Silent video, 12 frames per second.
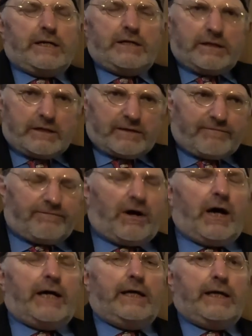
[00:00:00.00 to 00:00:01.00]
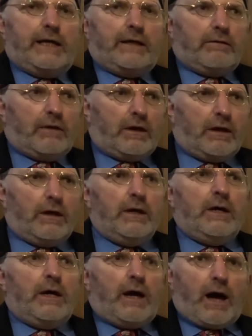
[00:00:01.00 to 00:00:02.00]
in defining the
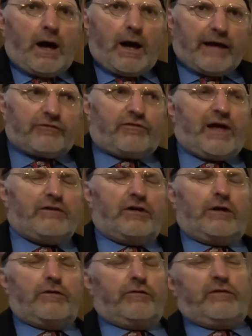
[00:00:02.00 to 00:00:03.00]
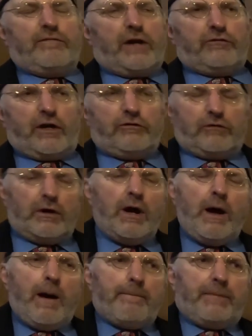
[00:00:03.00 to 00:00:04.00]
aesthetic of the civilization,
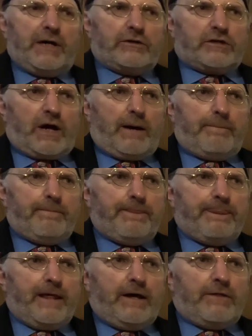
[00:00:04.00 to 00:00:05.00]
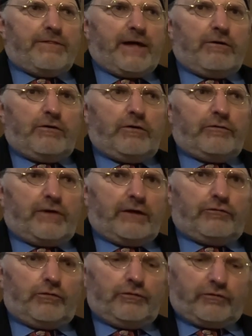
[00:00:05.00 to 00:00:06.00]
but
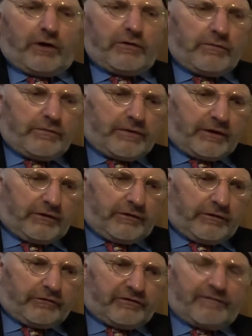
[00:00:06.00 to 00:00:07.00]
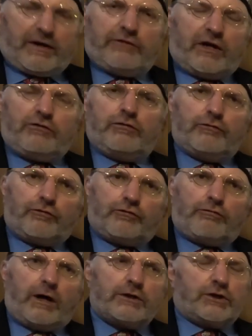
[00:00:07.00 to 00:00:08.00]
there's also the civilizational
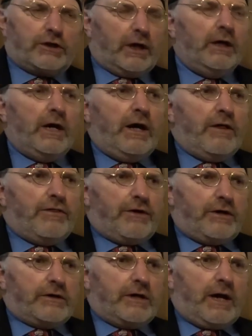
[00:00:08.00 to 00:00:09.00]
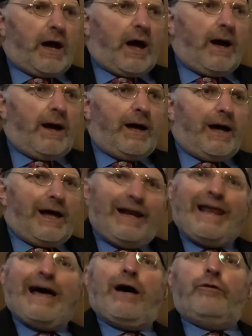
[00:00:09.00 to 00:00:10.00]
structure that
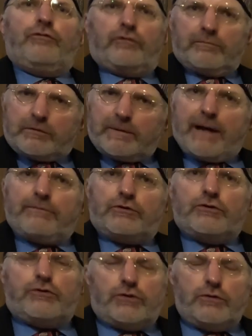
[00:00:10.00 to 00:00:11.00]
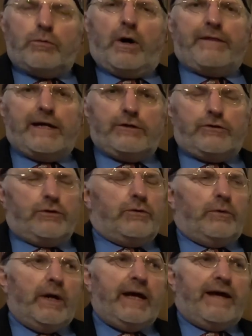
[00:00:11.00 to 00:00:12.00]
allows them to be able to do what they
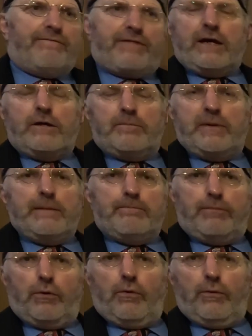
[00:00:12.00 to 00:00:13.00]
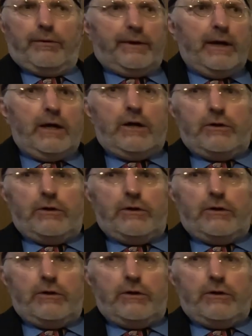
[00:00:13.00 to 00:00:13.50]
do. If they had been born,